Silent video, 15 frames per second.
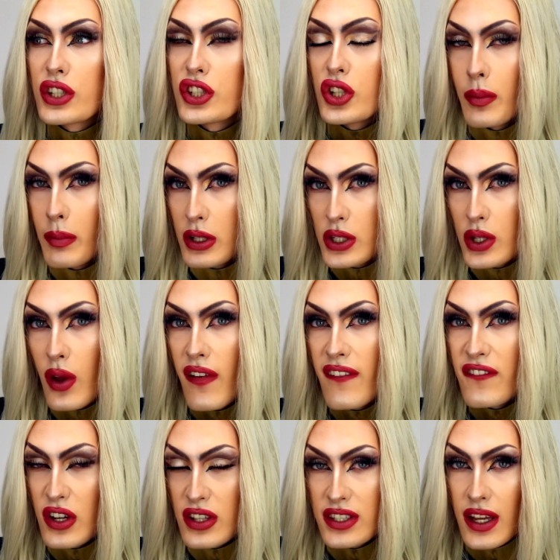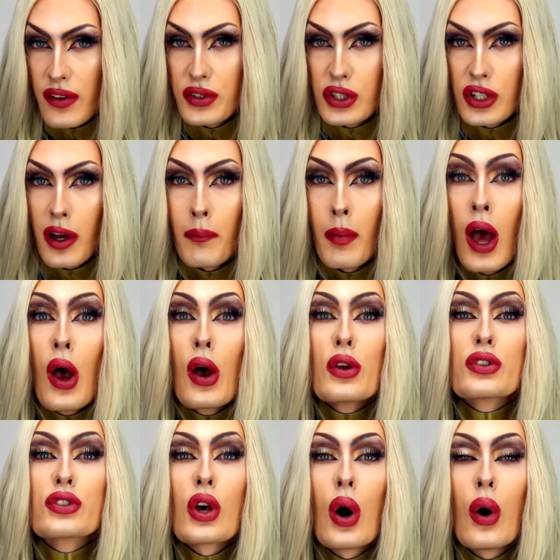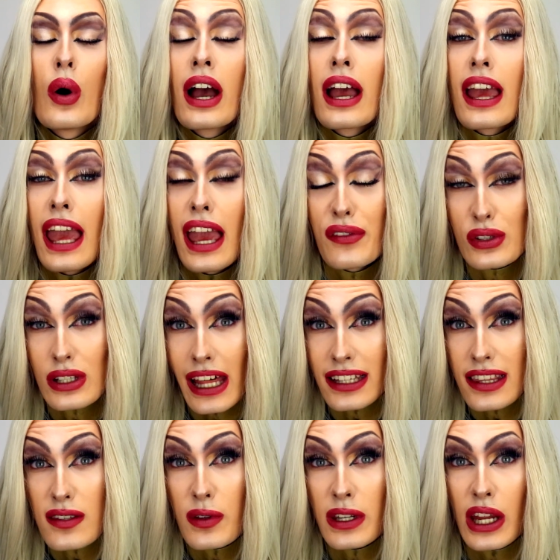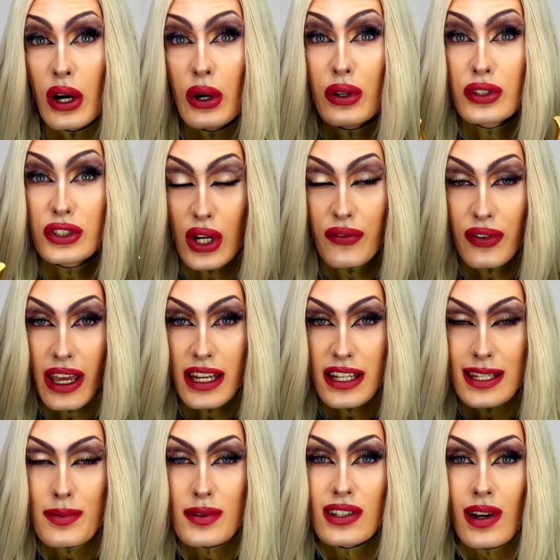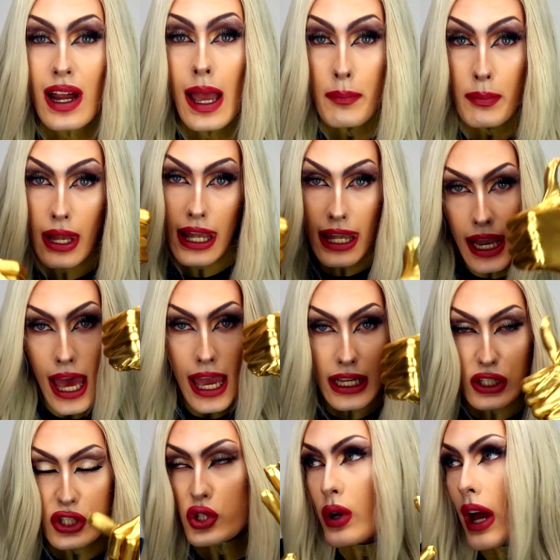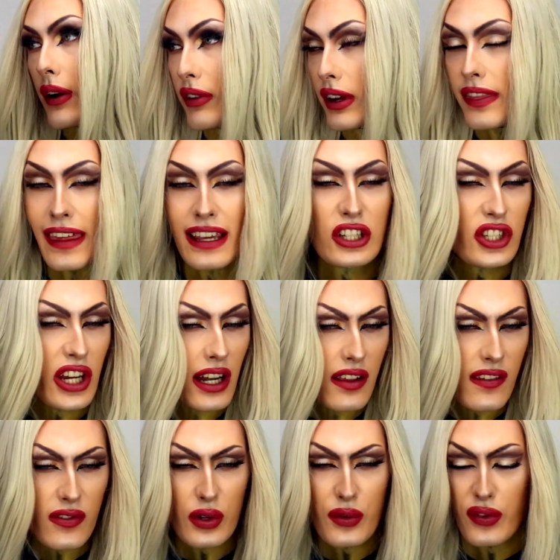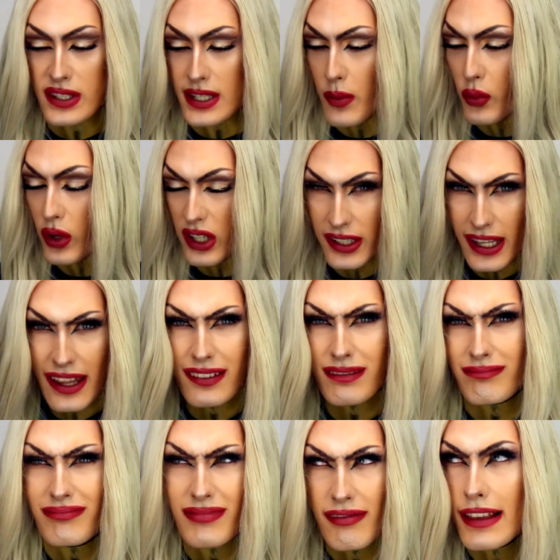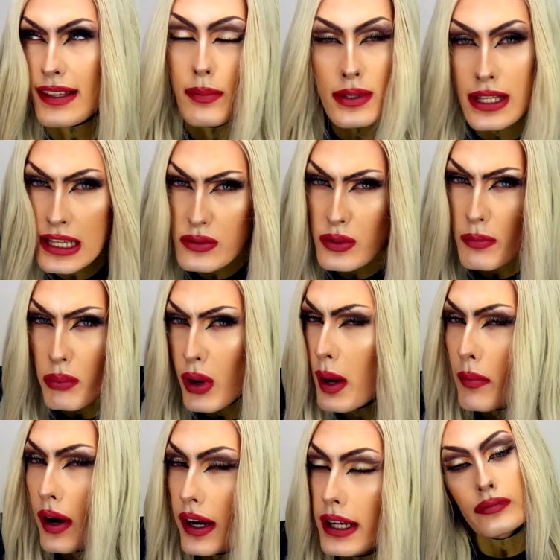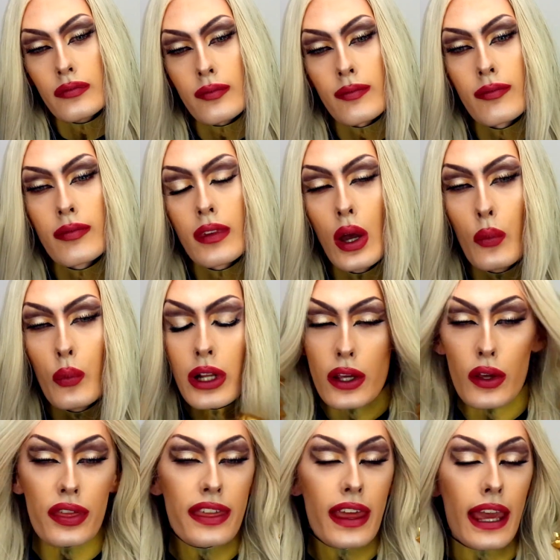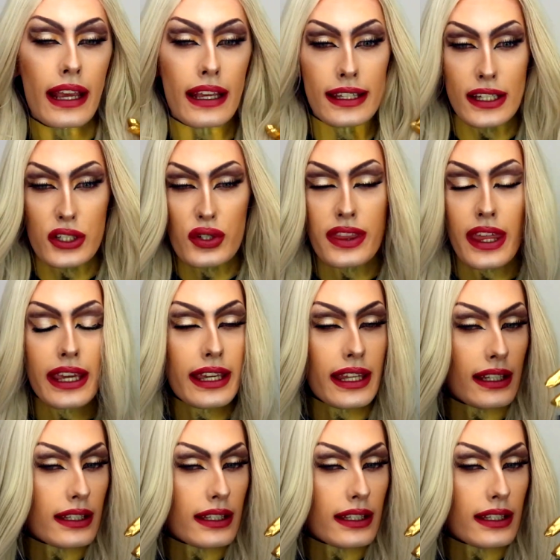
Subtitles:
so much fun stuff to come. So if you like this video, don't forget to subscribe, like, do everything. Share this with someone that is obsessed with Primark. What do you think? Did you think